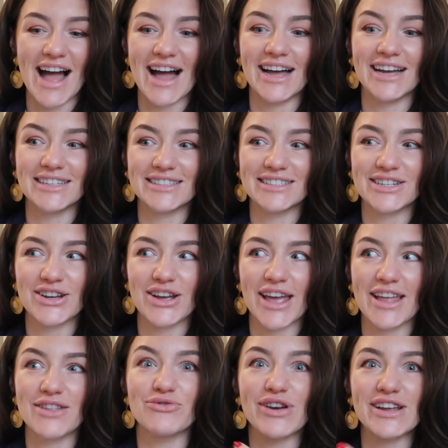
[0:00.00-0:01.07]
and
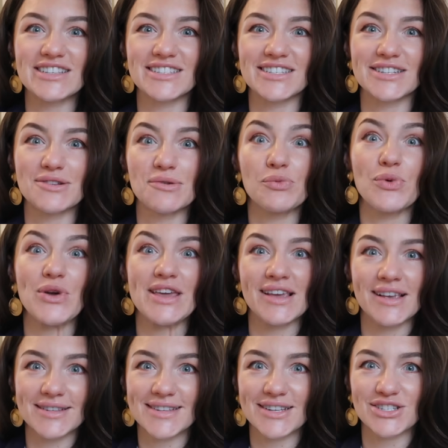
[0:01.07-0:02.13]
in recent
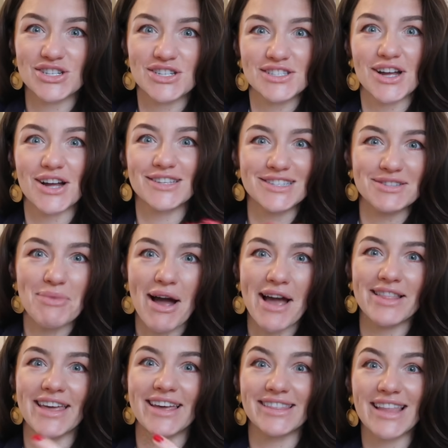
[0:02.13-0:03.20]
weeks she started smiling,